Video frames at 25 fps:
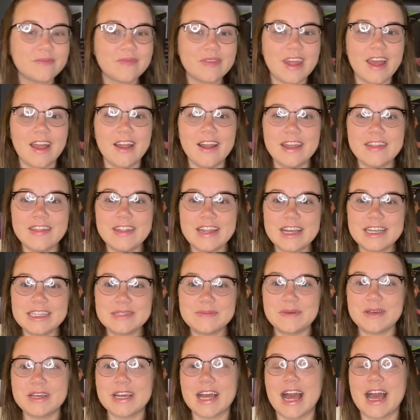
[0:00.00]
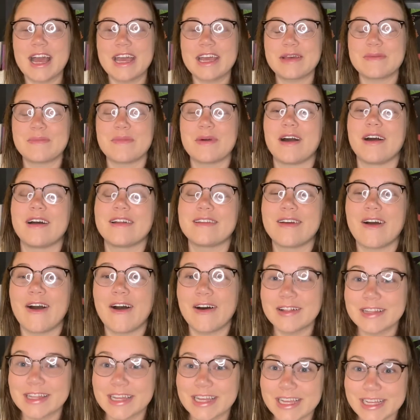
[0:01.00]
All right, the next book I am
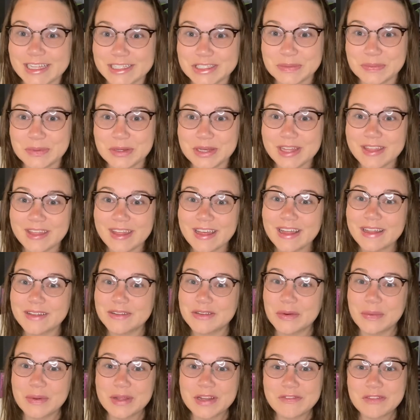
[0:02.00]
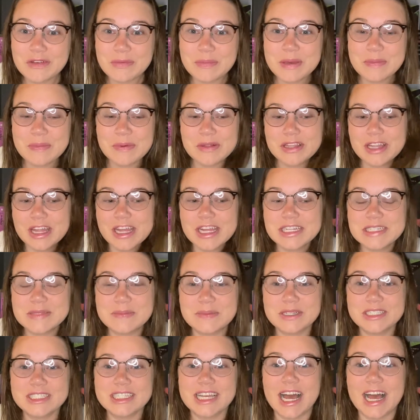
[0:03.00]
unhauling is a book that quite a few people liked,
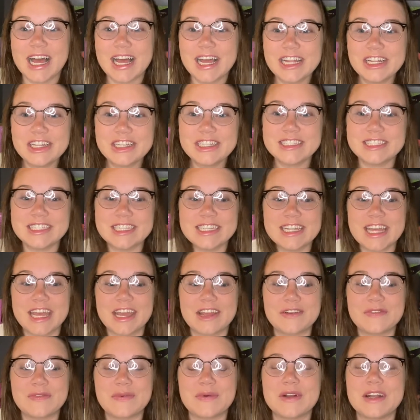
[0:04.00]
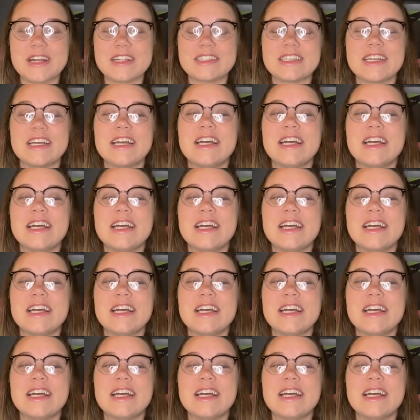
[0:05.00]
but I just didn't care for it.